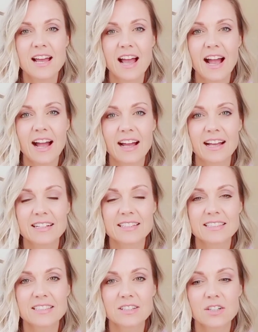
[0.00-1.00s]
And
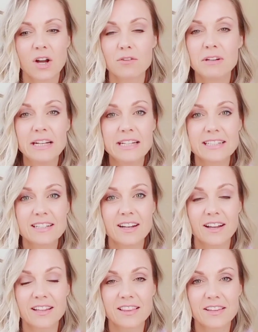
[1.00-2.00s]
I really didn't
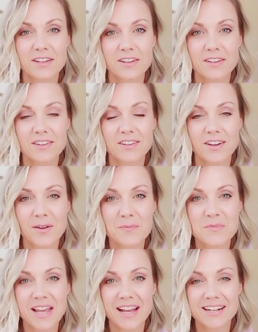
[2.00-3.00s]
like the
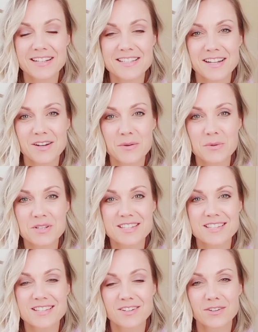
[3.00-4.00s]
necklace that it
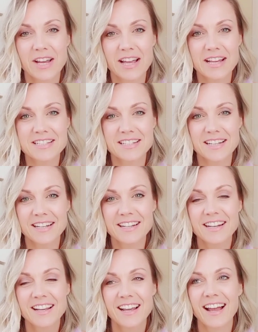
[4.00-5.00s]
was created in,
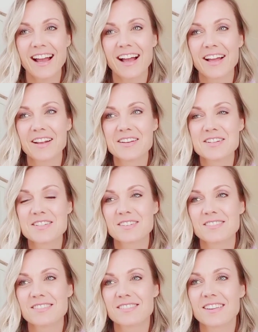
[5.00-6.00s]
and
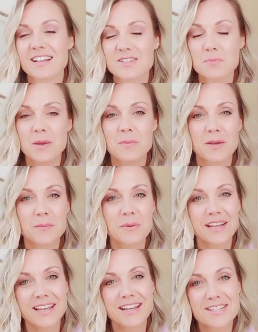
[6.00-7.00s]
that's me being
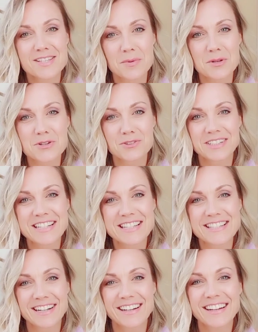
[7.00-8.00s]
picky because I'm a jewellery
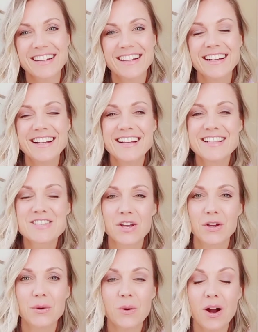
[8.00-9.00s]
designer.
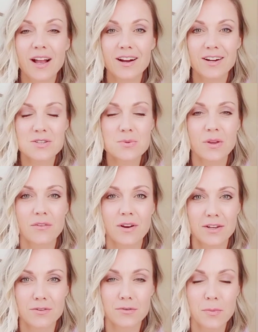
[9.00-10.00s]
So I asked whether I
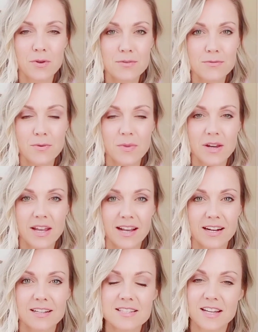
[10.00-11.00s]
could remove it from the
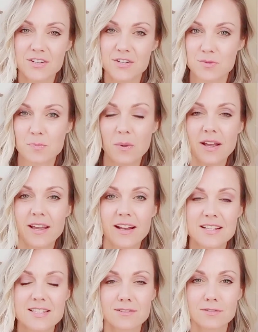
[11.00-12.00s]
necklace and just buy it as
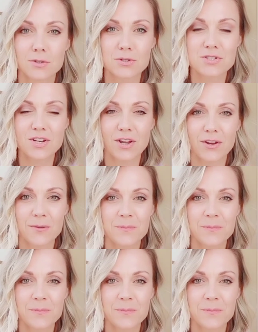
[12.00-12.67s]
the raw stone.